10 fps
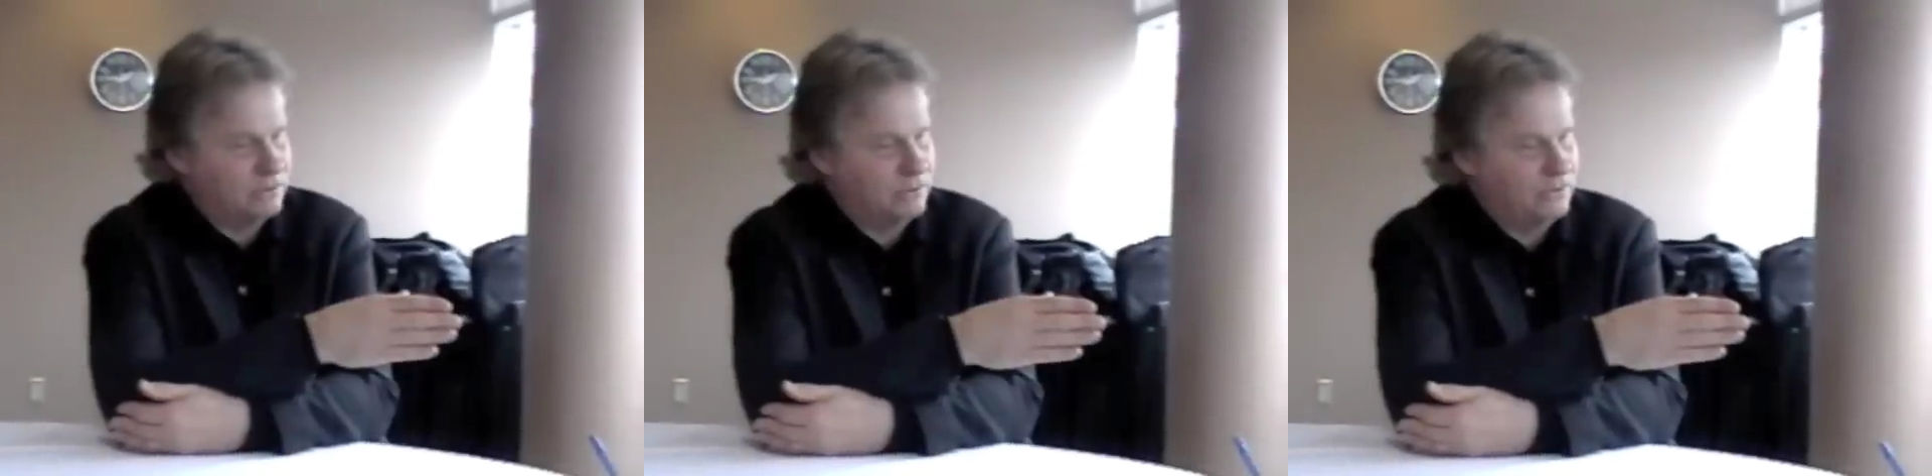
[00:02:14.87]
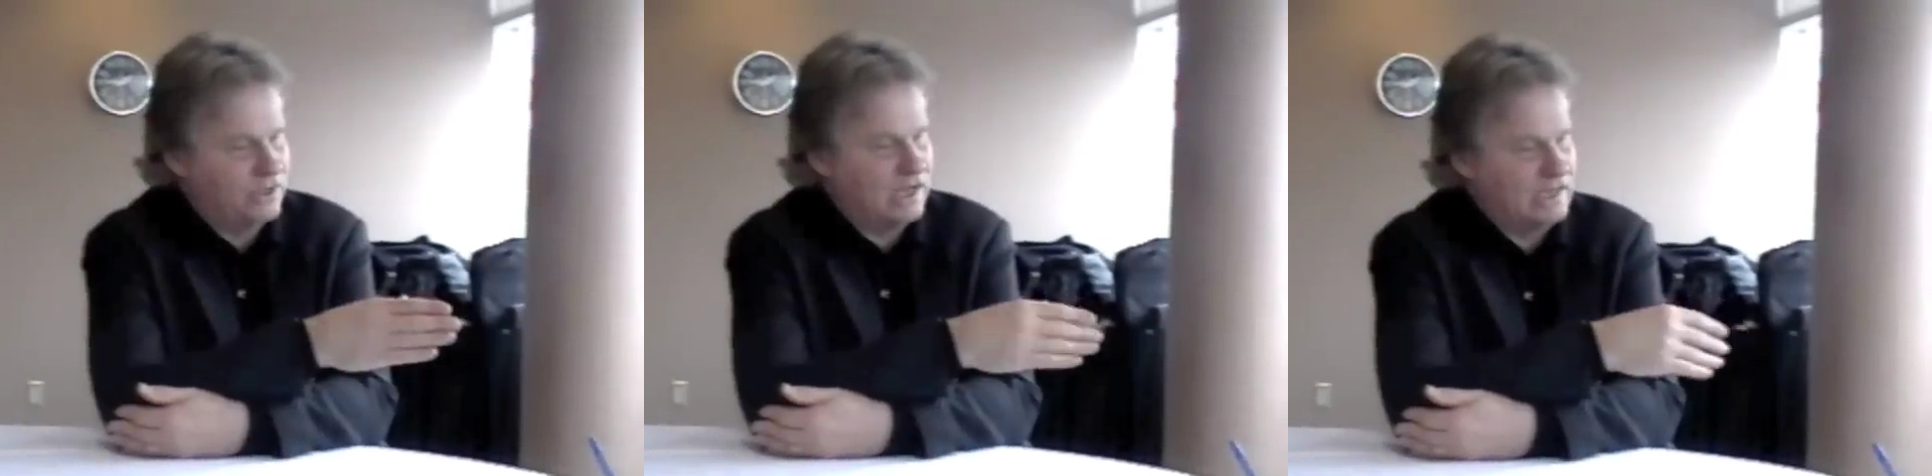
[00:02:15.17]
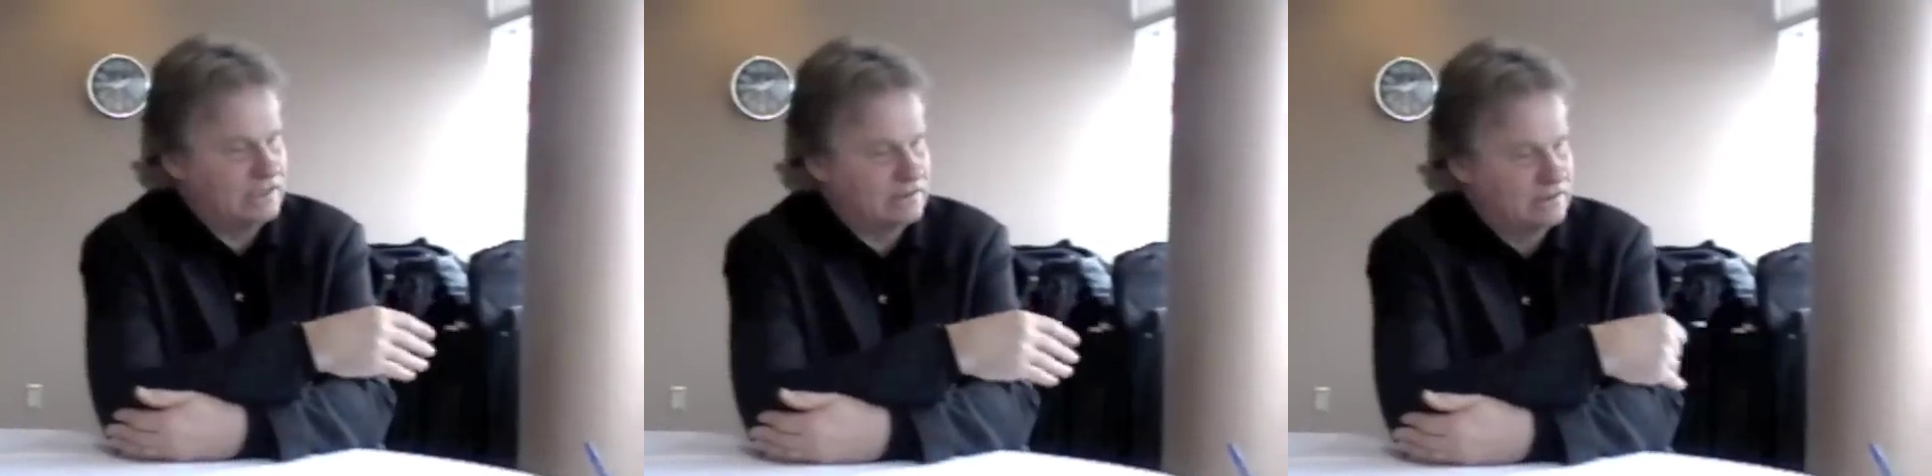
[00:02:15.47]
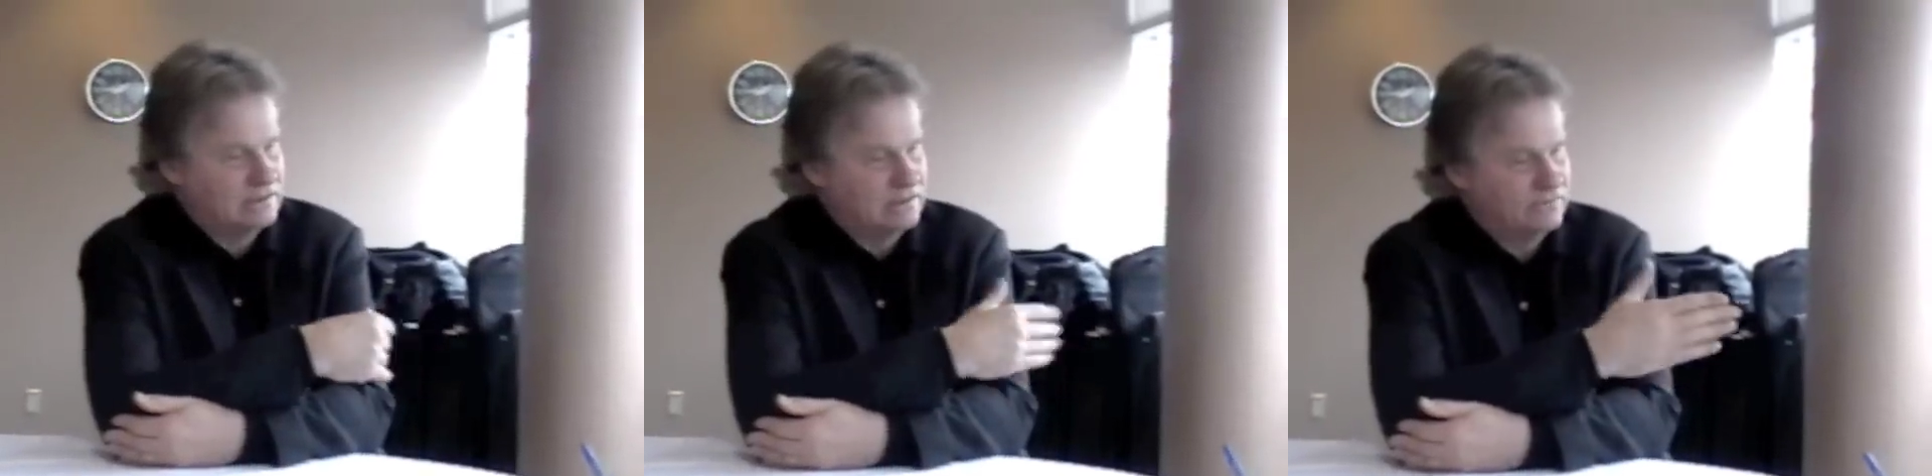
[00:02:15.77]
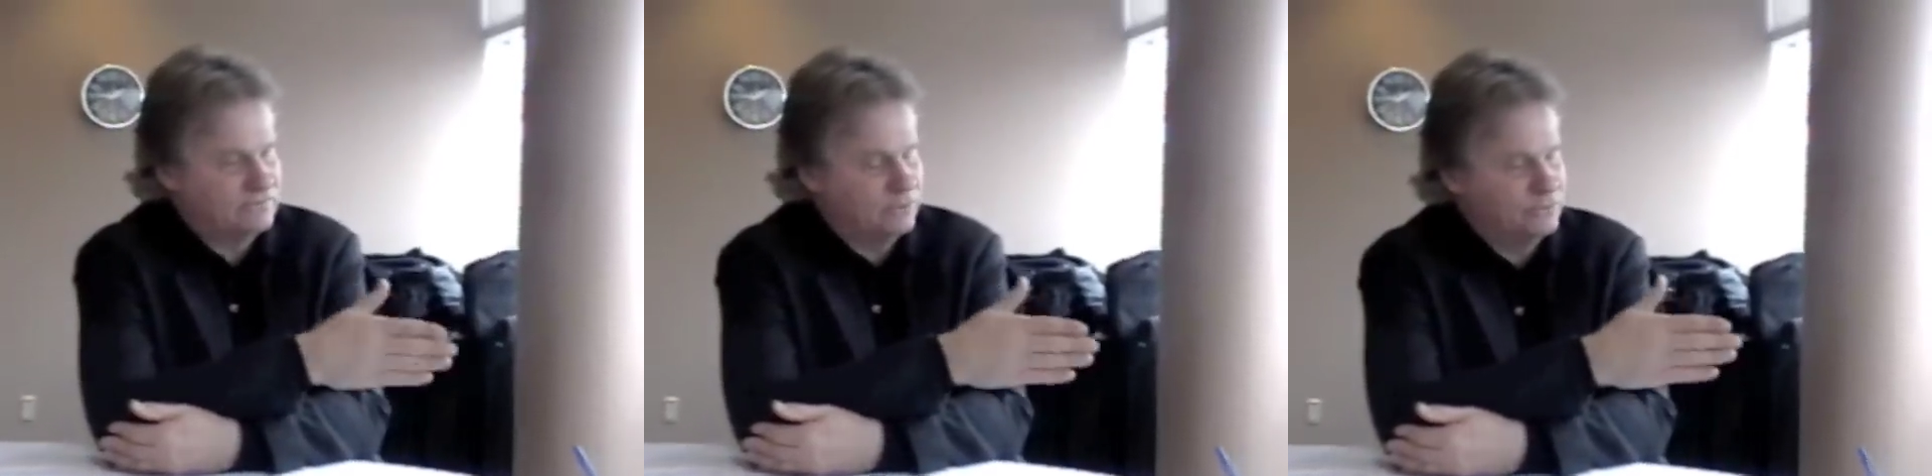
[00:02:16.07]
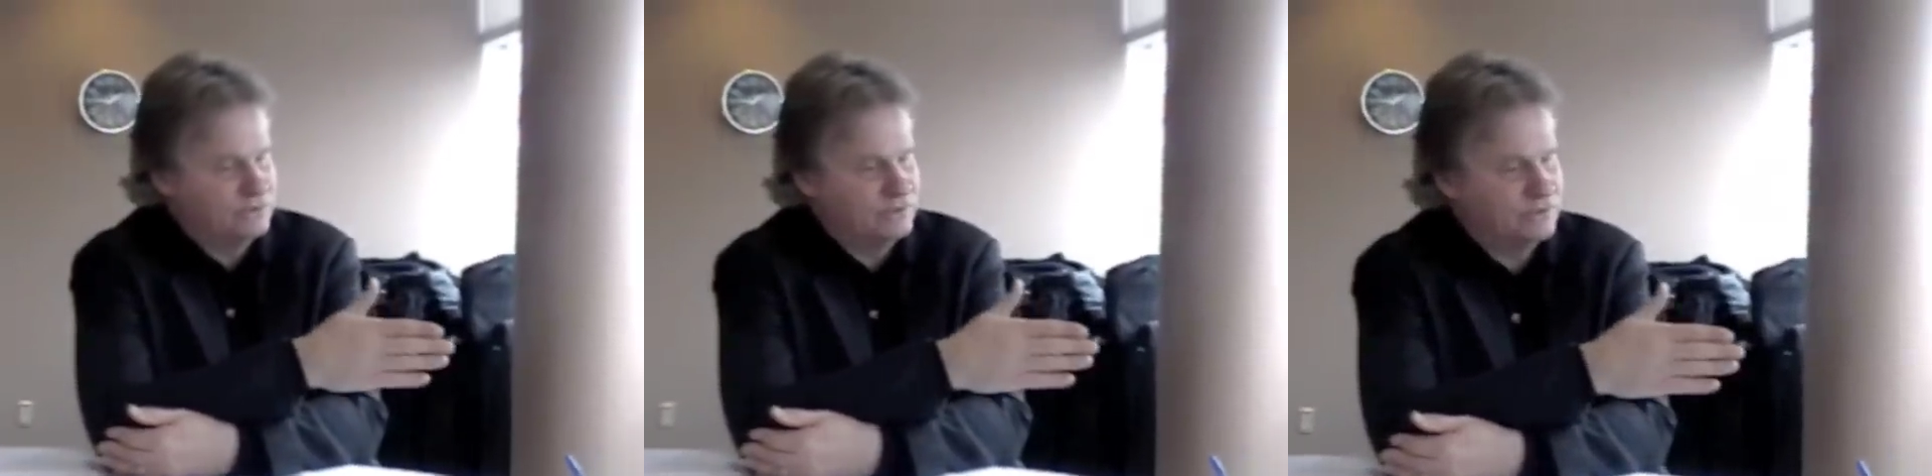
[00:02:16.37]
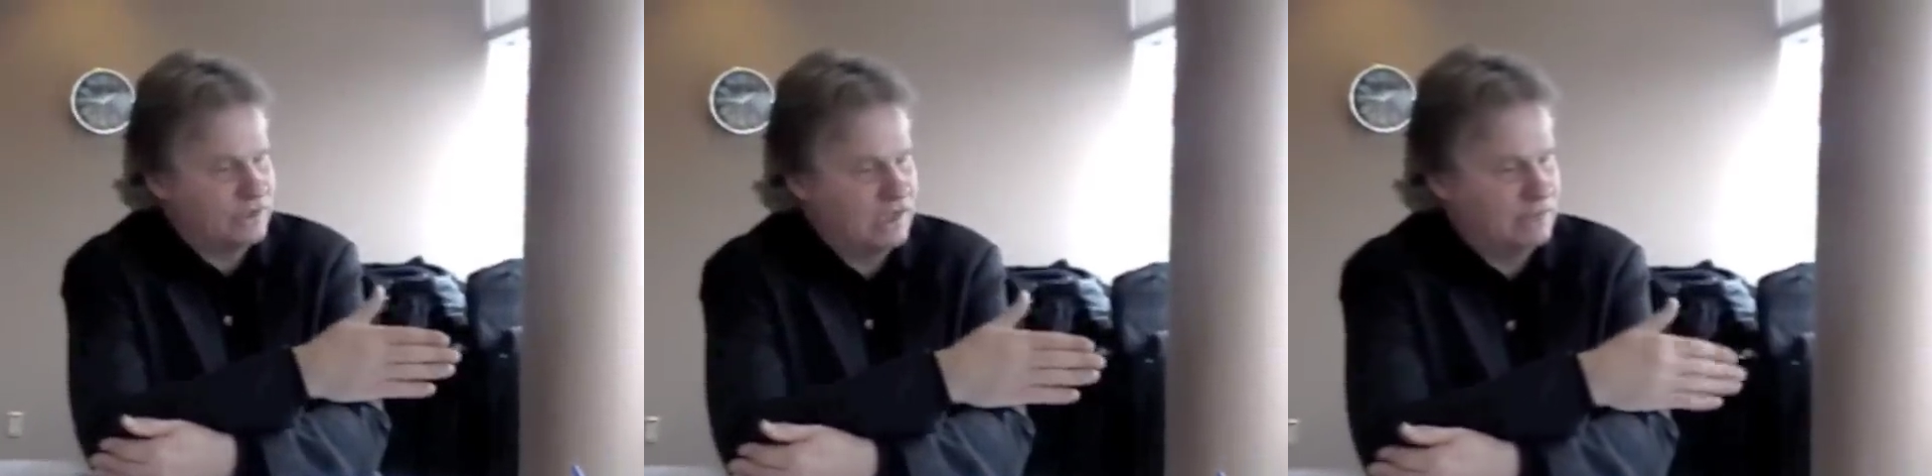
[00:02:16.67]
to hold the Haida frozen in
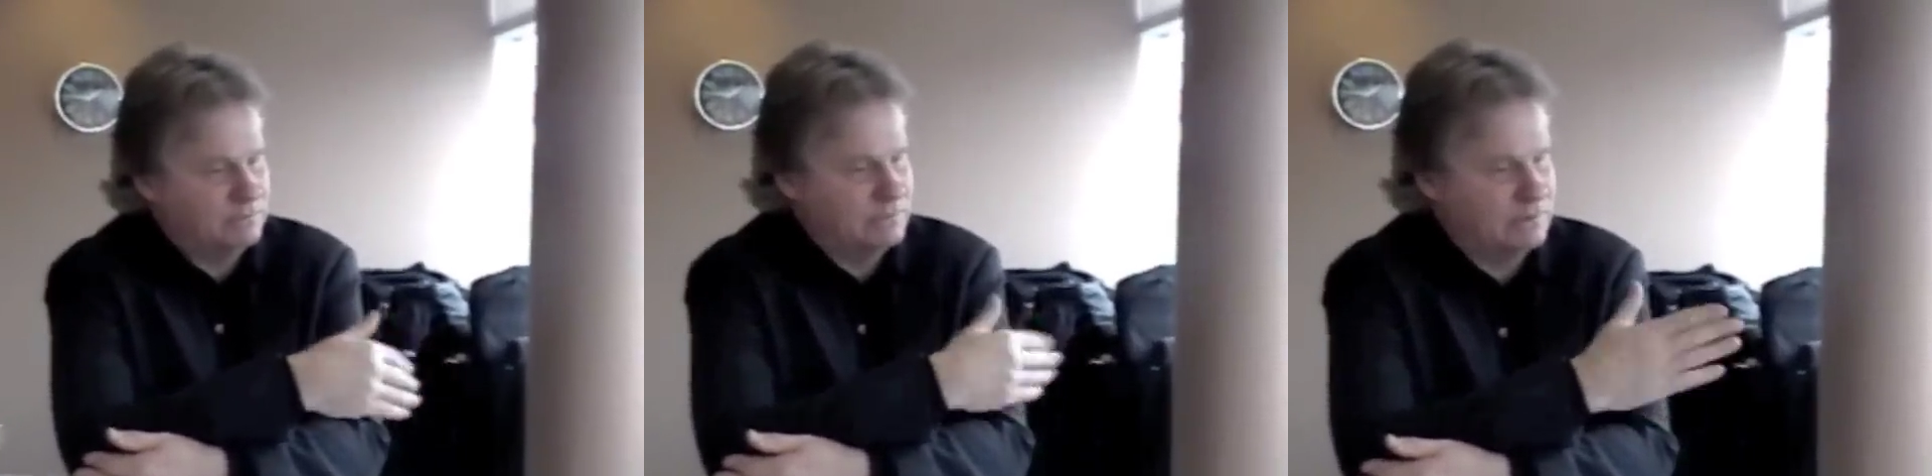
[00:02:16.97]
time,